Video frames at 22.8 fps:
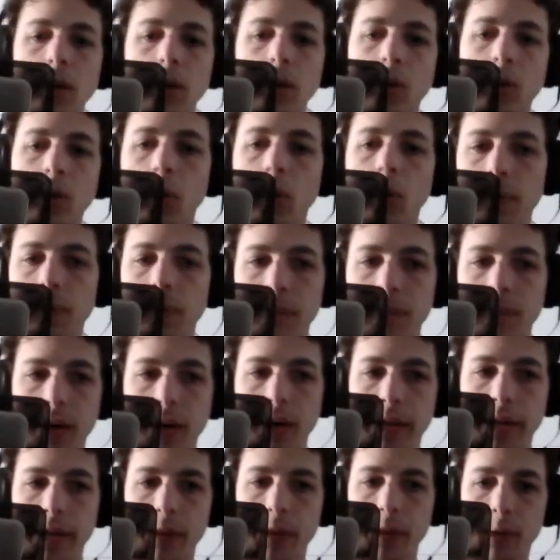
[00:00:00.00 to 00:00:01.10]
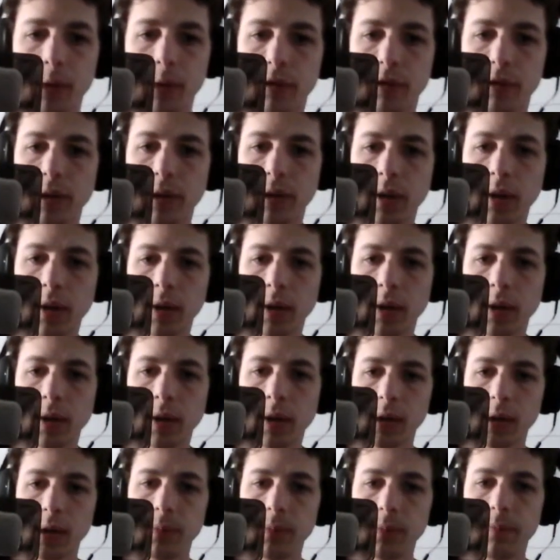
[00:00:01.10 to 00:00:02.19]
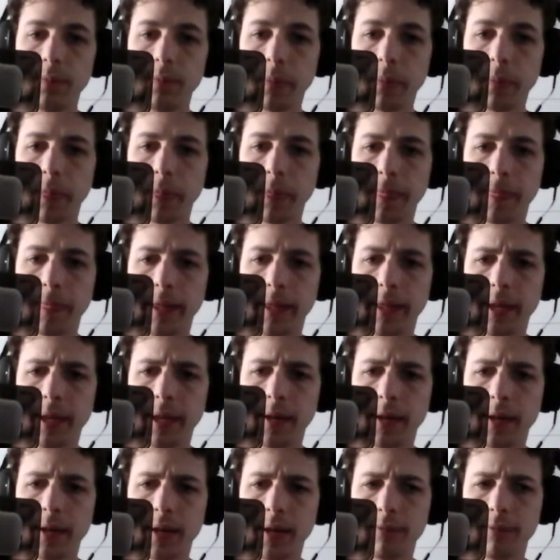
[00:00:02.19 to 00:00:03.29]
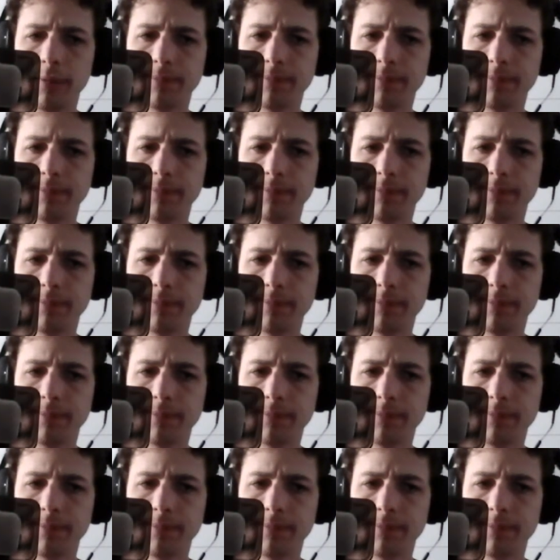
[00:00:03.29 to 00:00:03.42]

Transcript: cool. All right, they're moved. Awesome. And